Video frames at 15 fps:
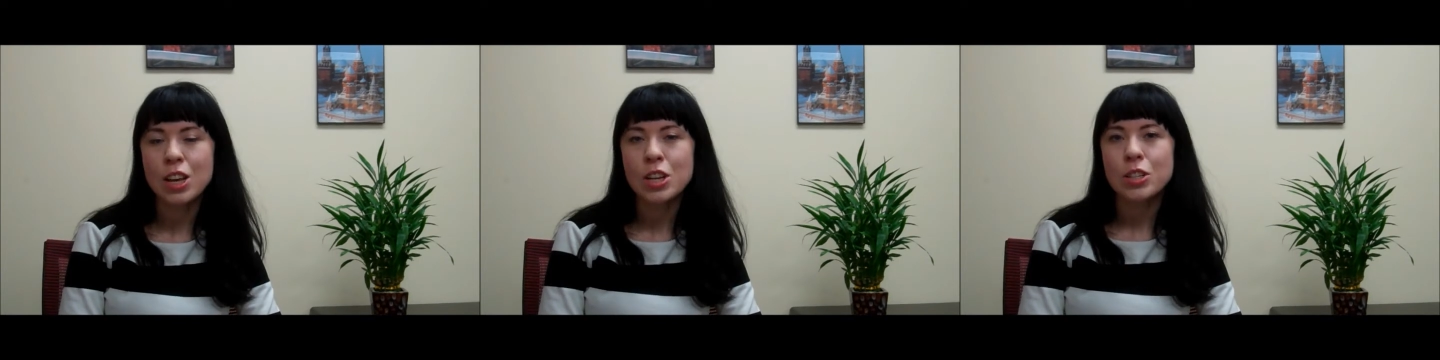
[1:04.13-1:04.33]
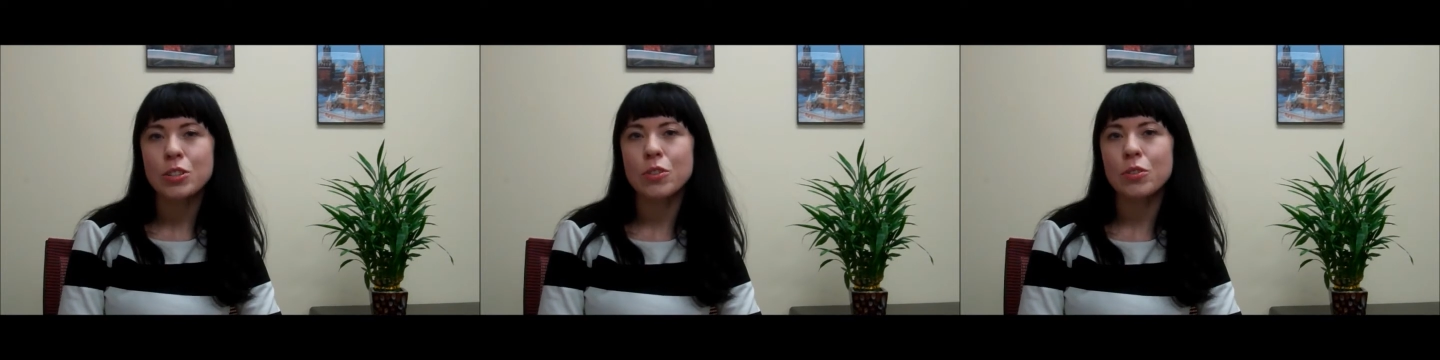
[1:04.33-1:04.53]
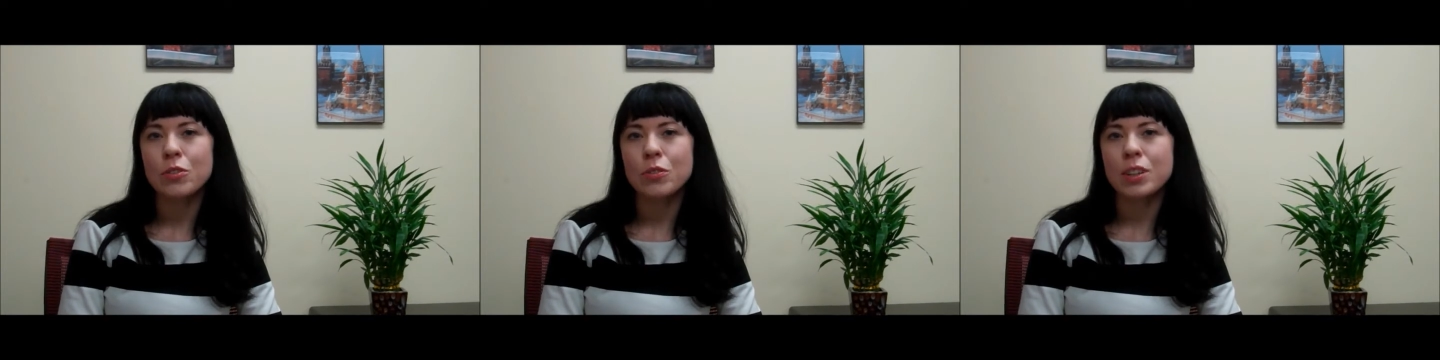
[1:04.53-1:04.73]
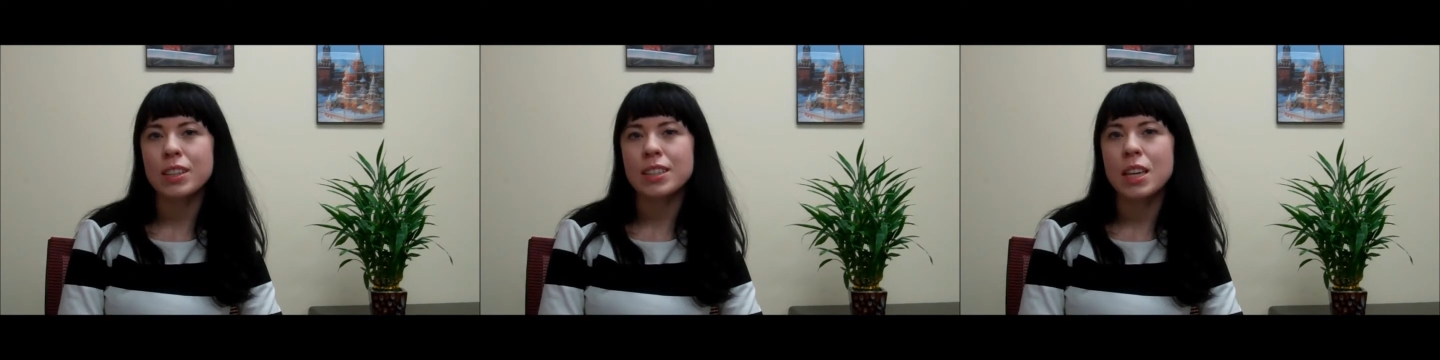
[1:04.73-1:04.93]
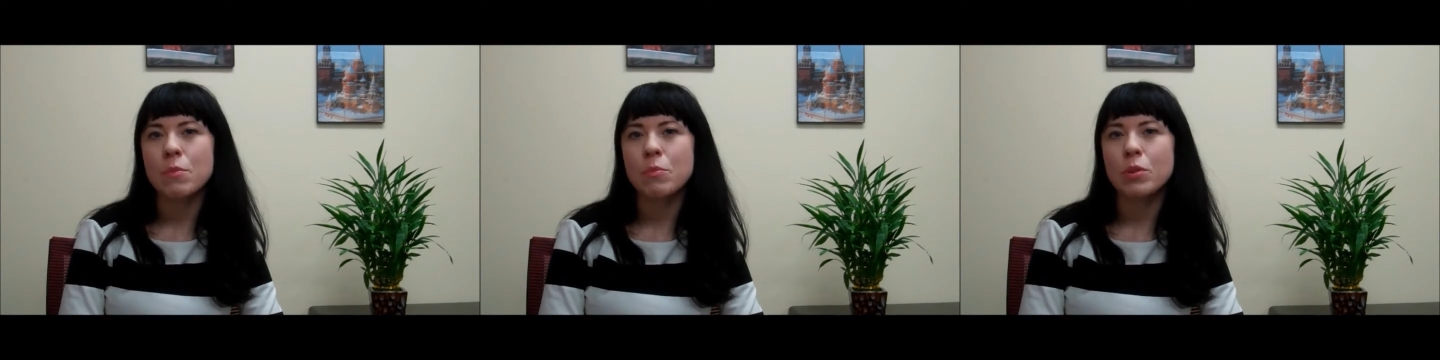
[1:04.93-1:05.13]
So, for
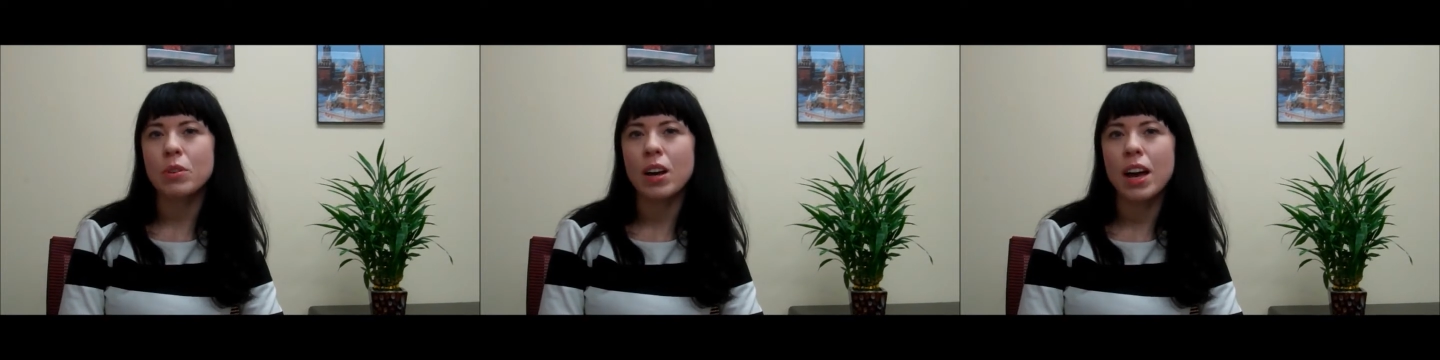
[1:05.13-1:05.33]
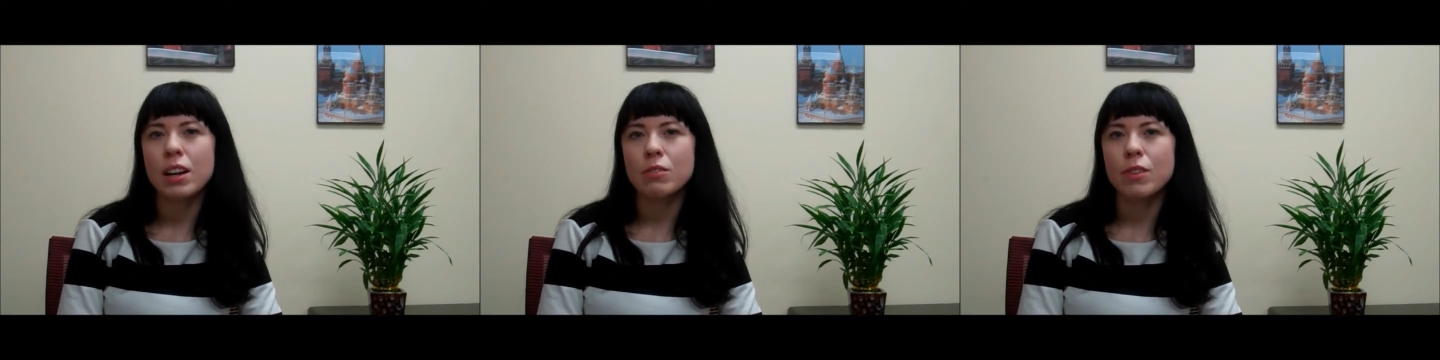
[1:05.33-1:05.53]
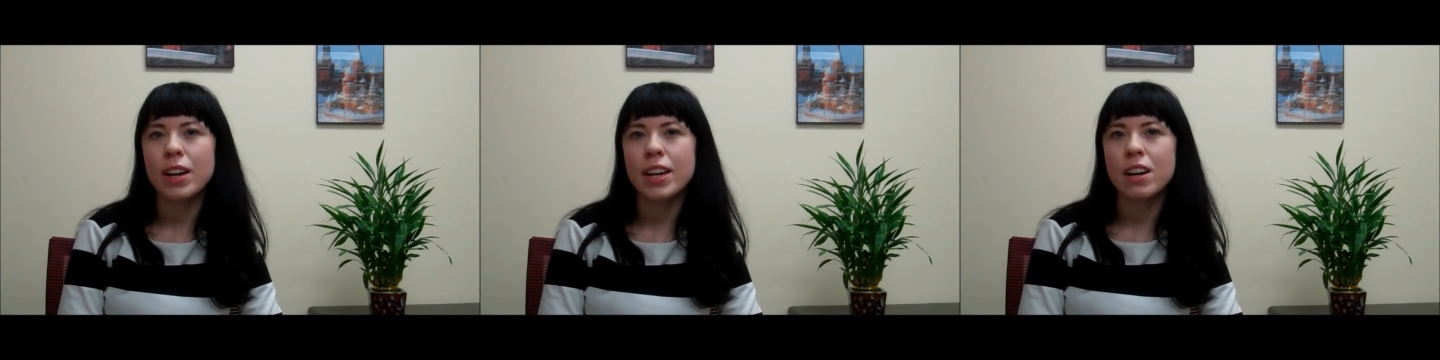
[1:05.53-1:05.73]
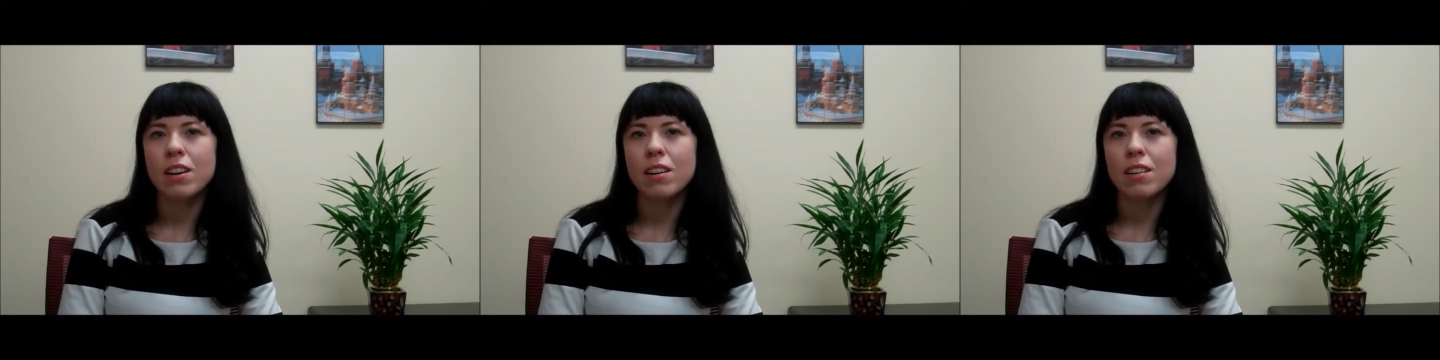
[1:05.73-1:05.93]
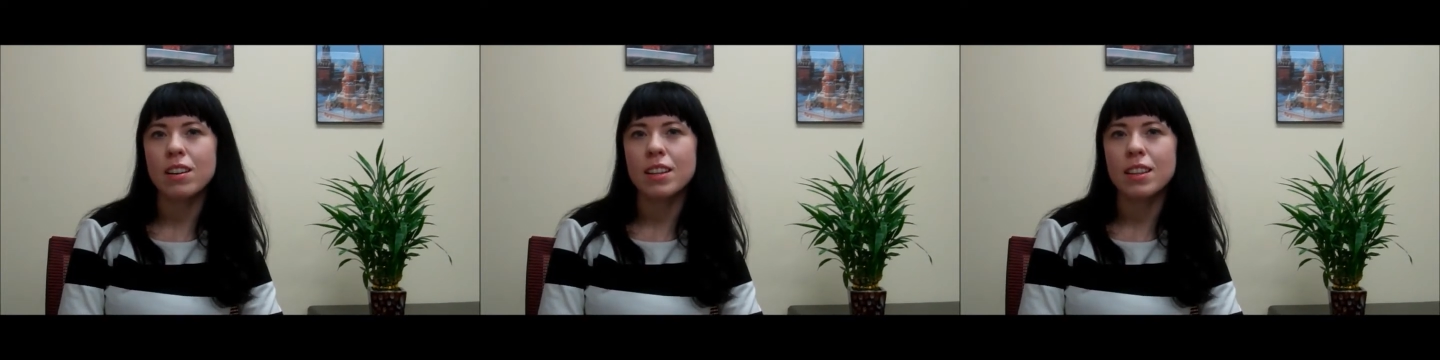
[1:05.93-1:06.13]
example, I write
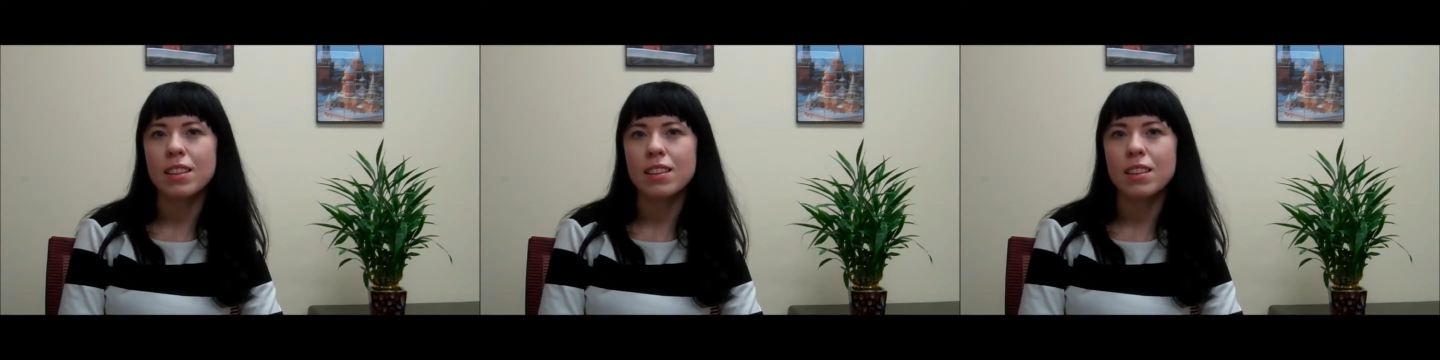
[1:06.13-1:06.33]
on